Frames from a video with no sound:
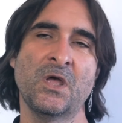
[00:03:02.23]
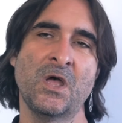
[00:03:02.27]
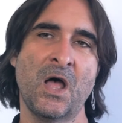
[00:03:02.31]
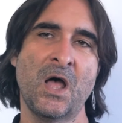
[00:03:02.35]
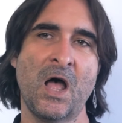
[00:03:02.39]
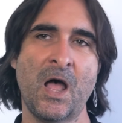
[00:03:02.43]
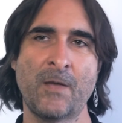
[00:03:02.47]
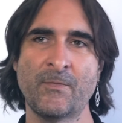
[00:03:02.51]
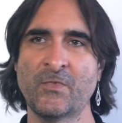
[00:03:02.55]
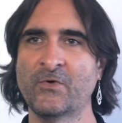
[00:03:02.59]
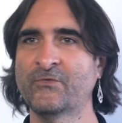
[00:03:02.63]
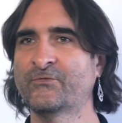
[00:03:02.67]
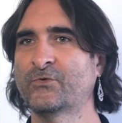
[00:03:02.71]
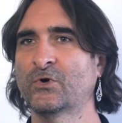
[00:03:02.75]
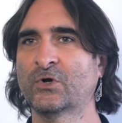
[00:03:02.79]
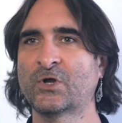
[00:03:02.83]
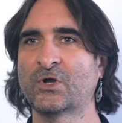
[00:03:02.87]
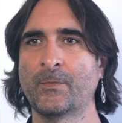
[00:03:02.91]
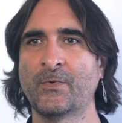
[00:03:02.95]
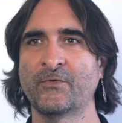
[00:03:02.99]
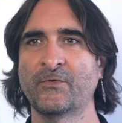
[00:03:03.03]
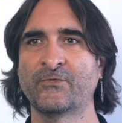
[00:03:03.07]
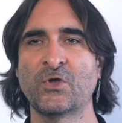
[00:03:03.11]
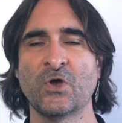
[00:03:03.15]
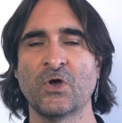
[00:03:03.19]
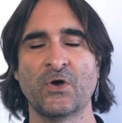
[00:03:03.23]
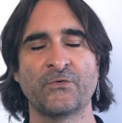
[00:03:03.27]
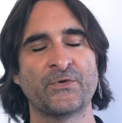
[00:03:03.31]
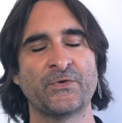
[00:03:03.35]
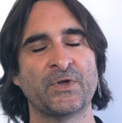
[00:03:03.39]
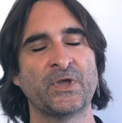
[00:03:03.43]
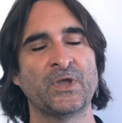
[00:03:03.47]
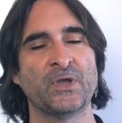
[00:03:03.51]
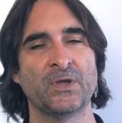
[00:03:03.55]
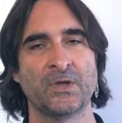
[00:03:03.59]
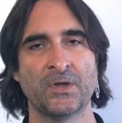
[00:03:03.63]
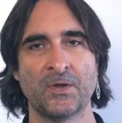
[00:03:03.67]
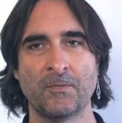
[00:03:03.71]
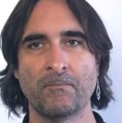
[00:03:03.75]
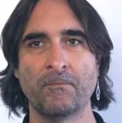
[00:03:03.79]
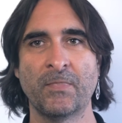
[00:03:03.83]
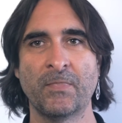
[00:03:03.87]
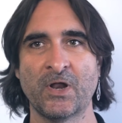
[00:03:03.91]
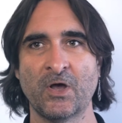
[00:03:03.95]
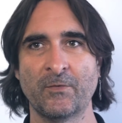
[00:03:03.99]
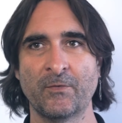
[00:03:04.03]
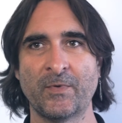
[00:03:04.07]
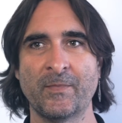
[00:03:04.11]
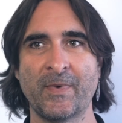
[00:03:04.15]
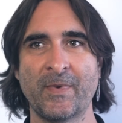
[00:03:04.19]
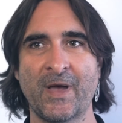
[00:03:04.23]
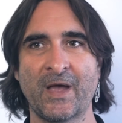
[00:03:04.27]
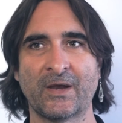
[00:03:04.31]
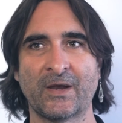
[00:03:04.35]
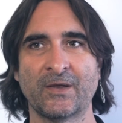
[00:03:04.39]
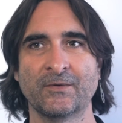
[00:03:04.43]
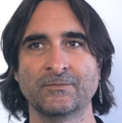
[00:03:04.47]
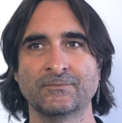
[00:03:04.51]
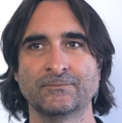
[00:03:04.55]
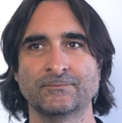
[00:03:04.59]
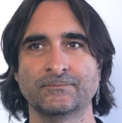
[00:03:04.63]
I'm off for a cup of coffee, but I'll be back.